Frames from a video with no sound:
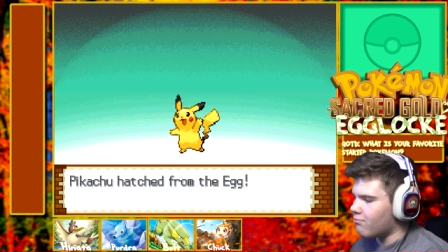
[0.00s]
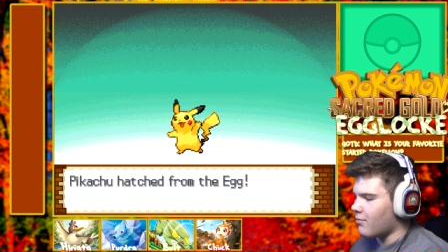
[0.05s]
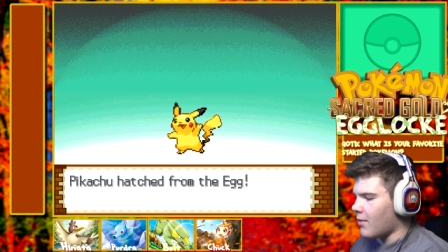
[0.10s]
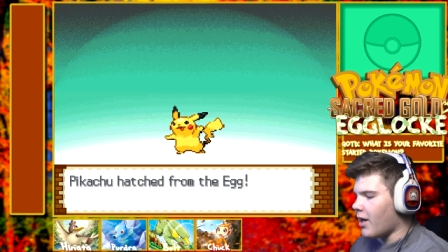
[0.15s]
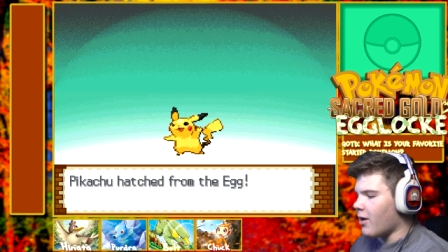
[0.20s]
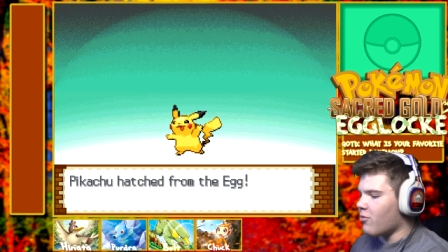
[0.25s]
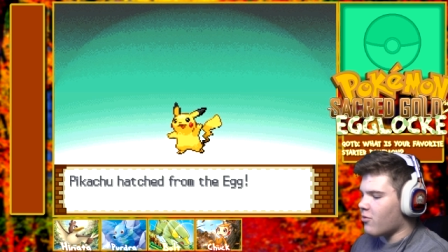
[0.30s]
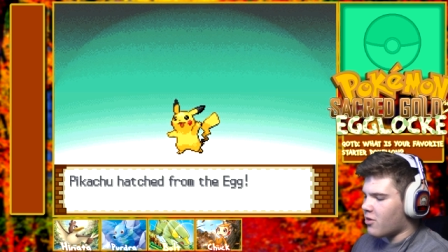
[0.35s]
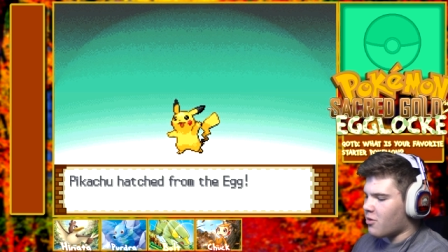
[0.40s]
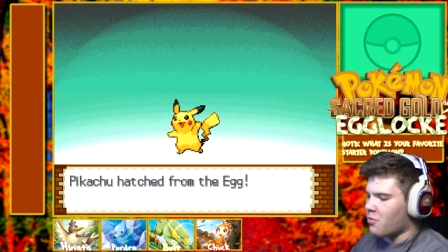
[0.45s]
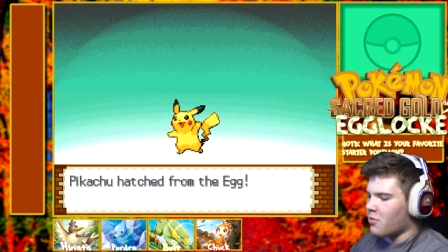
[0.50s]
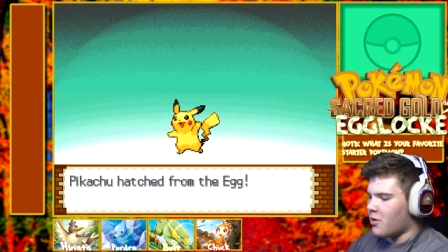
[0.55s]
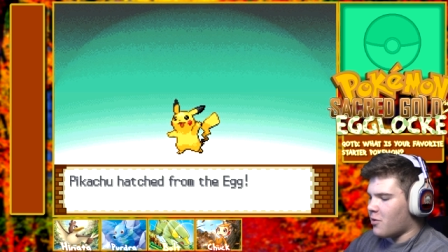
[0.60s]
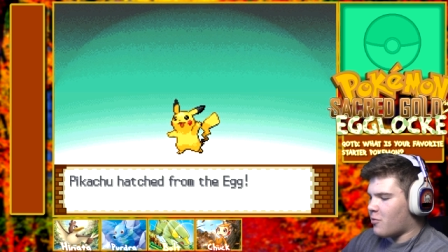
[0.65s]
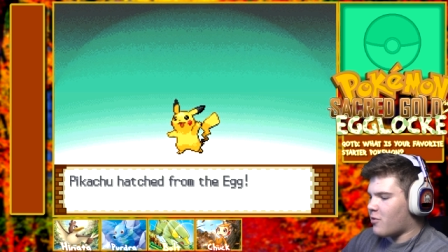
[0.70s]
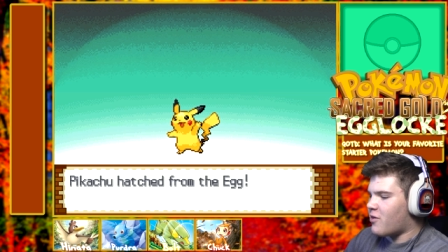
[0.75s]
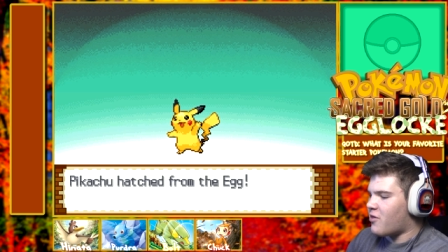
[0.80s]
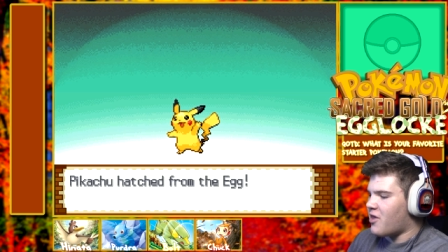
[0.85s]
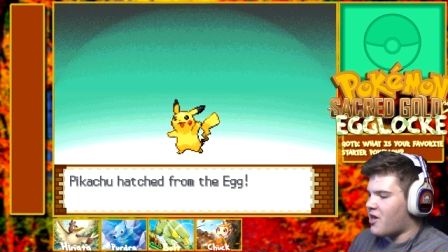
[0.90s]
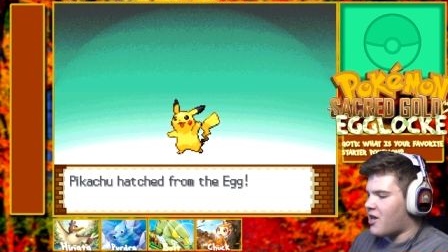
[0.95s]
That was what I
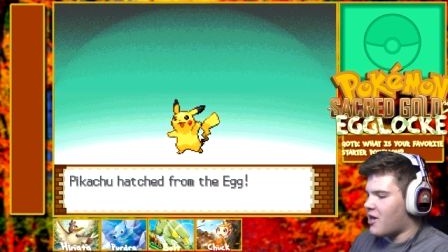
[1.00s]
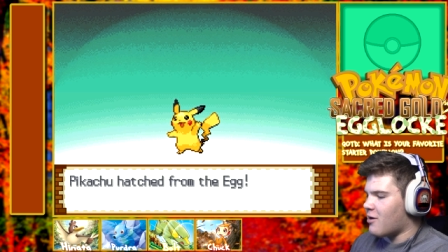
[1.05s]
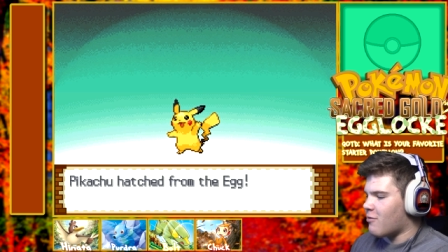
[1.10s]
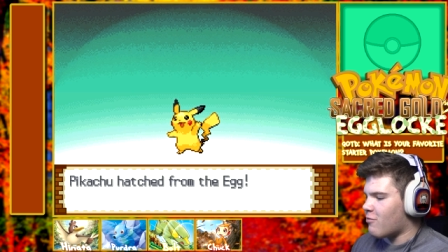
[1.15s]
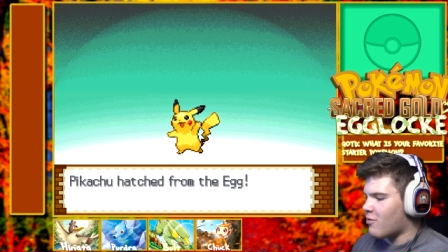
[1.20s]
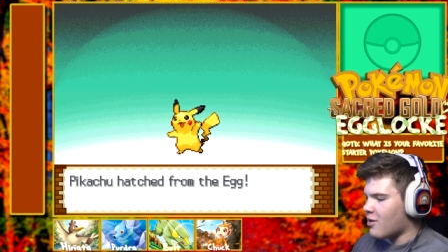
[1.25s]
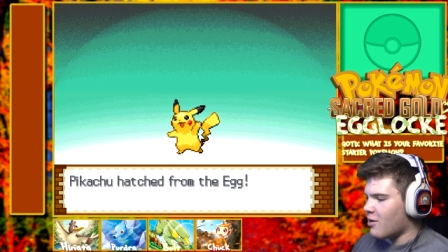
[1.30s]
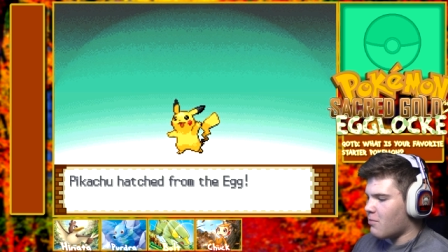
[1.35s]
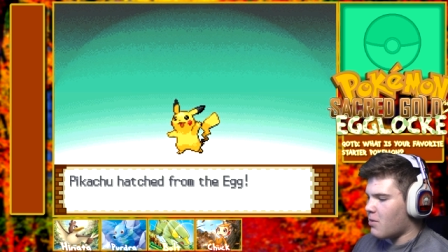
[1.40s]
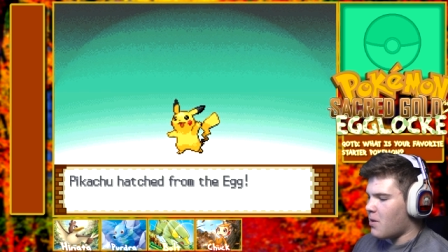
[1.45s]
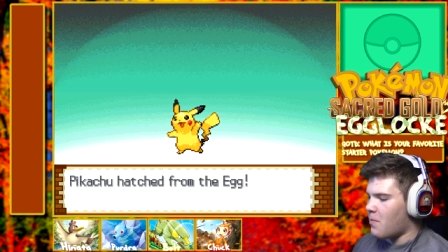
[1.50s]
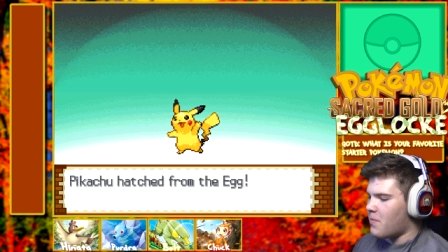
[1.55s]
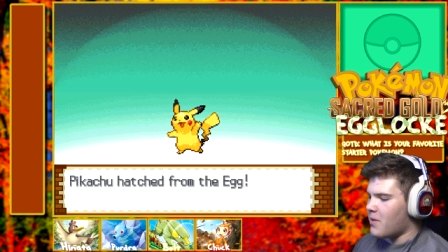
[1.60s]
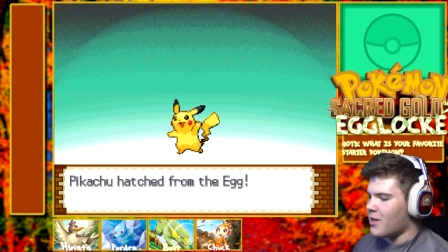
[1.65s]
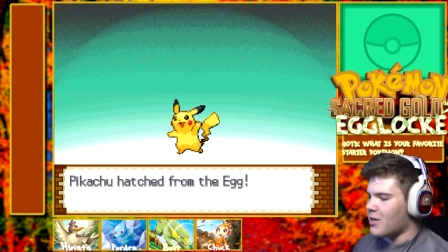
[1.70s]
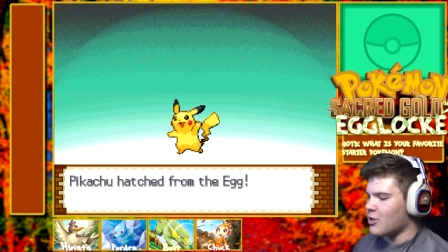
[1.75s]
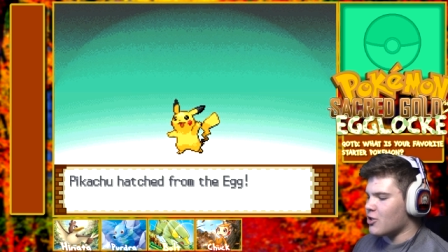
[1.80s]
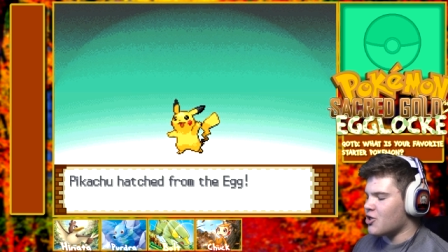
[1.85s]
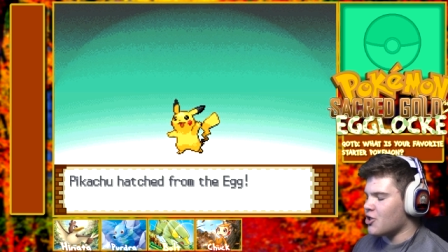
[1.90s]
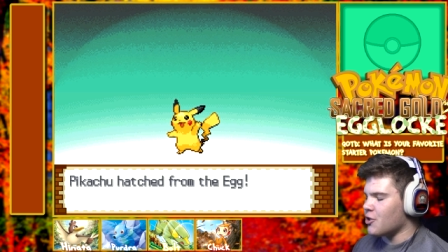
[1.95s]
was thinking it was gonna be,
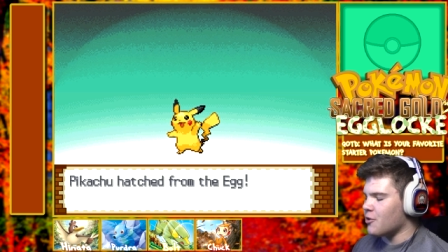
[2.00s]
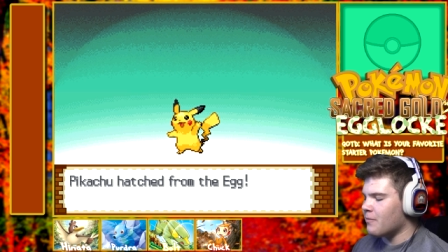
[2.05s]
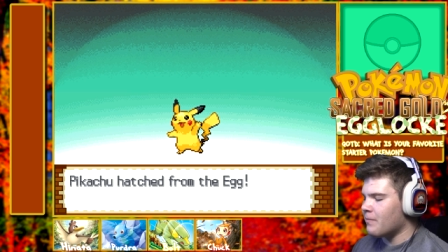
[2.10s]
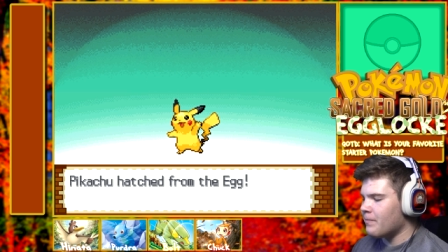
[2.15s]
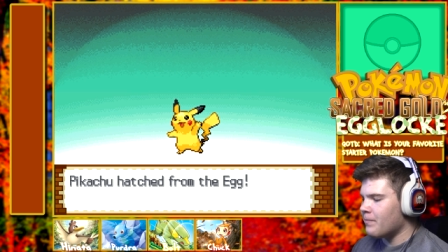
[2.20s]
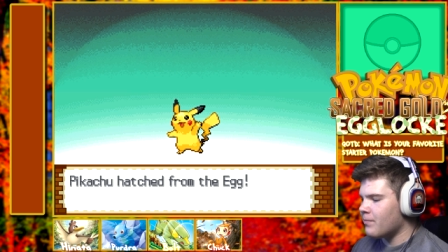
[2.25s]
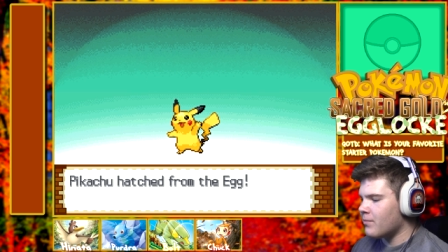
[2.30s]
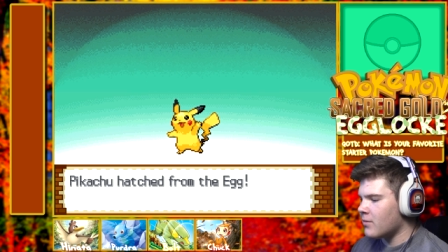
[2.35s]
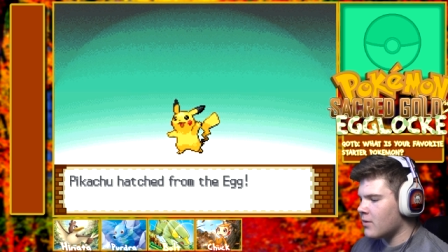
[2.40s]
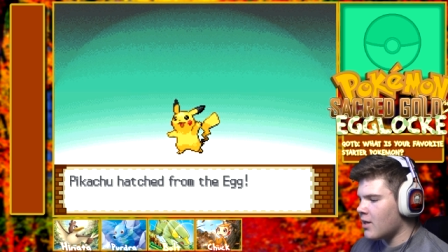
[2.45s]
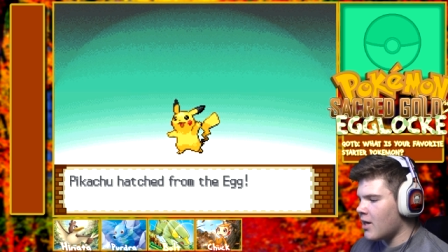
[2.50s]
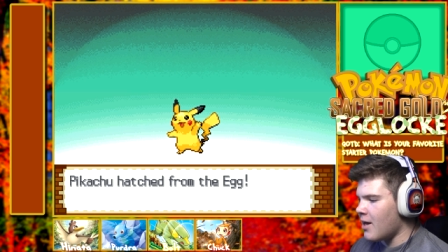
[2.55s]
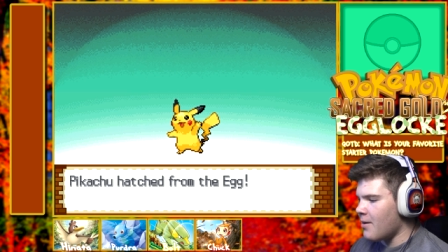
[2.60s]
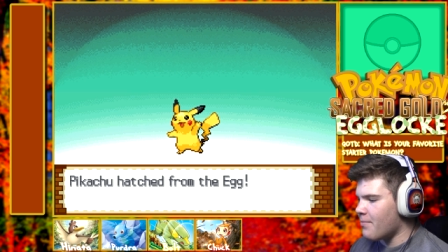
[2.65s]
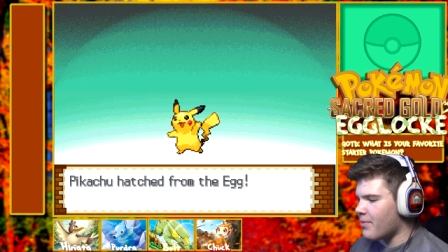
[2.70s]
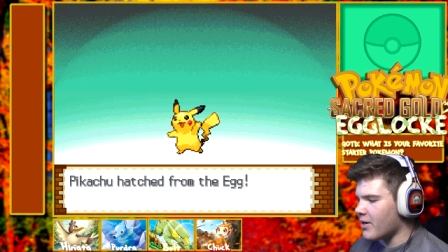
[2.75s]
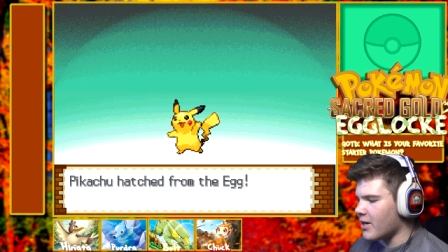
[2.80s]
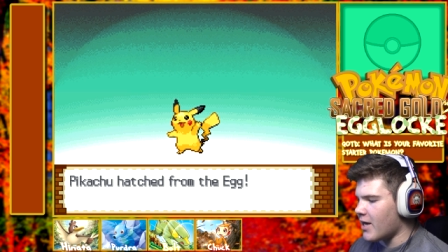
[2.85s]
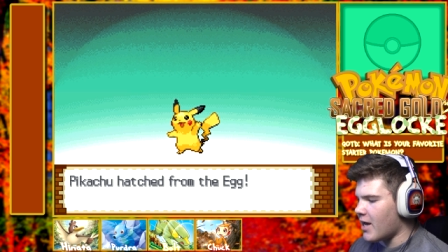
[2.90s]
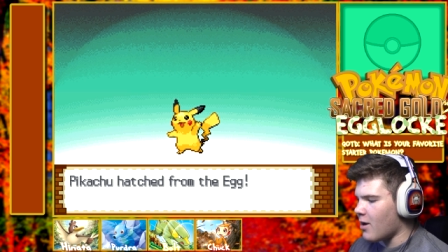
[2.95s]
Pikachu. Hey
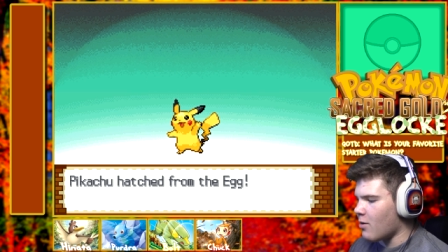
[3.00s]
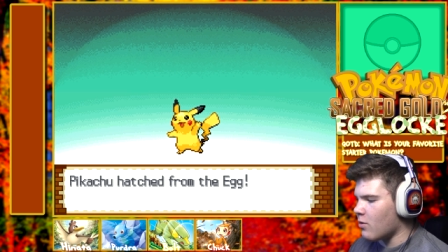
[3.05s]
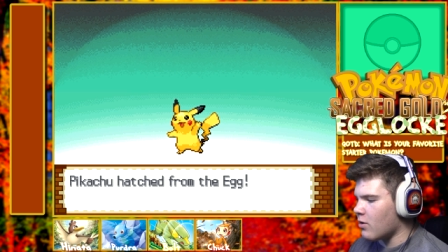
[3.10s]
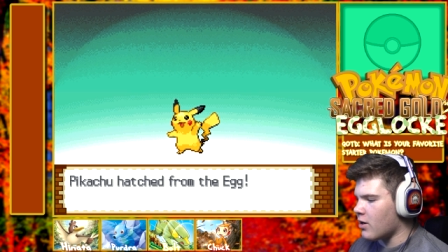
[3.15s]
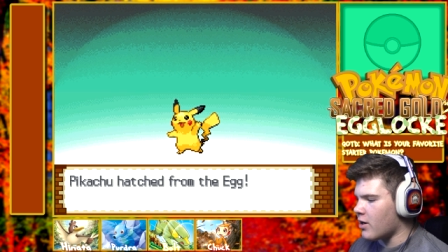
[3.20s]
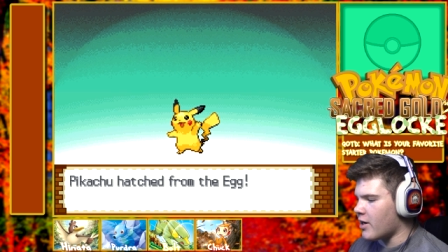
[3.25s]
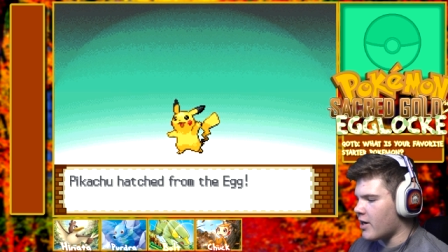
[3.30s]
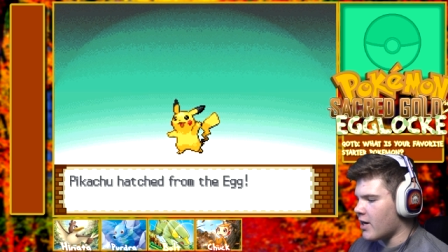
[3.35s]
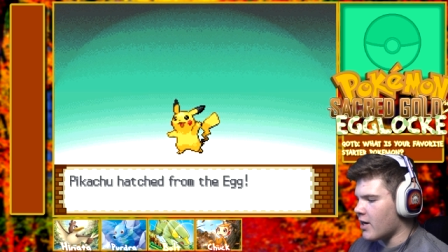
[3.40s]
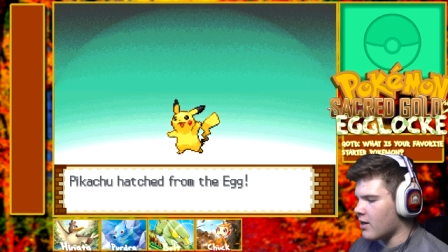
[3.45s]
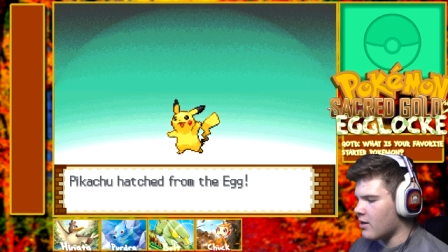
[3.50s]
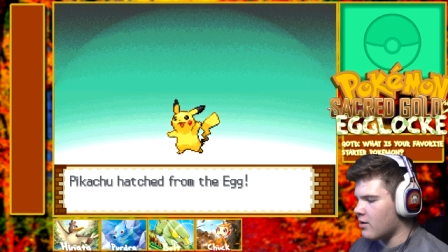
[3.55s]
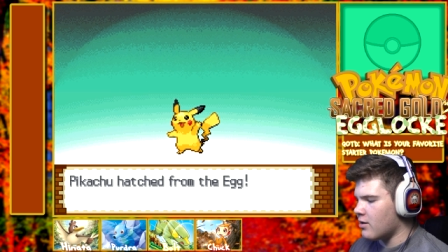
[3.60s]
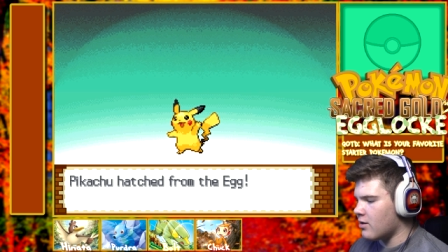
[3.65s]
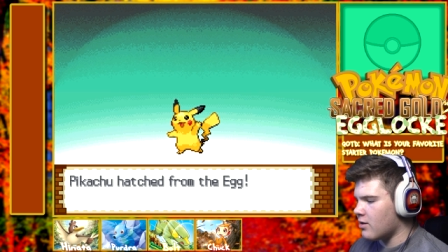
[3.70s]
buddy, how are ya?